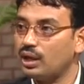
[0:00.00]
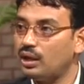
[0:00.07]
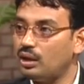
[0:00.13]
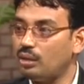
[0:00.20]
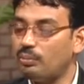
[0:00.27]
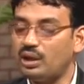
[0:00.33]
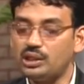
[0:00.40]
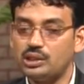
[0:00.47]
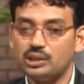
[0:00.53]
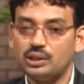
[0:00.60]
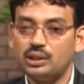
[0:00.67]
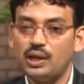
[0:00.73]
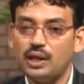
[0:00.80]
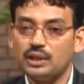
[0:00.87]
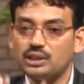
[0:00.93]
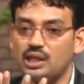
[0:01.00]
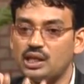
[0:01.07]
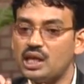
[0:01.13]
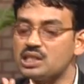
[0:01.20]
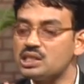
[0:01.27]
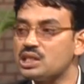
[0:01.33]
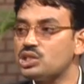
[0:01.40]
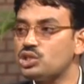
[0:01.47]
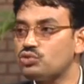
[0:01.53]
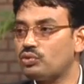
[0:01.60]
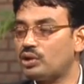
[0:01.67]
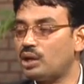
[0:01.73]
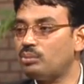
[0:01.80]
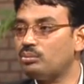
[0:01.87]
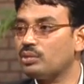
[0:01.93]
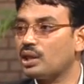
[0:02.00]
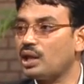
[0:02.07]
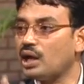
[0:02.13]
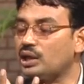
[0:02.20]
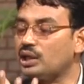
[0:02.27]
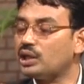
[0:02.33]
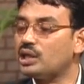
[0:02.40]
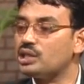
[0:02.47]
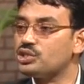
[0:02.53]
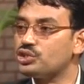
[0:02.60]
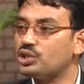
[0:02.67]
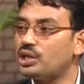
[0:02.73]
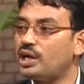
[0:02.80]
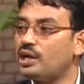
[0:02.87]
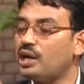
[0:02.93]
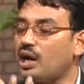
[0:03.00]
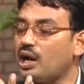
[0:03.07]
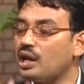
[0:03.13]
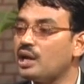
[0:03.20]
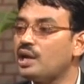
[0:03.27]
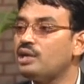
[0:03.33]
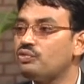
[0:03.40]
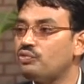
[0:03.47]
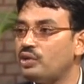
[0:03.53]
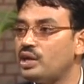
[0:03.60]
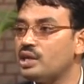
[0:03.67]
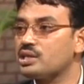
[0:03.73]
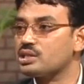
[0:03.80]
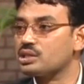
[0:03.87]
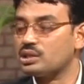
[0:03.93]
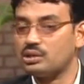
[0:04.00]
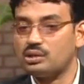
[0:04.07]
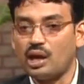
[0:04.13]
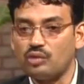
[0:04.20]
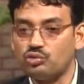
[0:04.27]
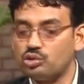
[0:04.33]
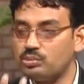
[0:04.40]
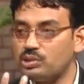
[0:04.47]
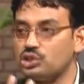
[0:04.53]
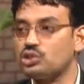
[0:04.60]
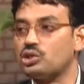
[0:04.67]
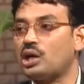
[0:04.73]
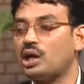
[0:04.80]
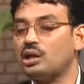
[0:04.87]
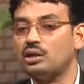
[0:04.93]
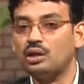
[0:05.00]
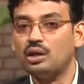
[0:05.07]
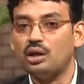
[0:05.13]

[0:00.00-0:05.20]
But the lessons from agriculture and allied fields have to be drawn,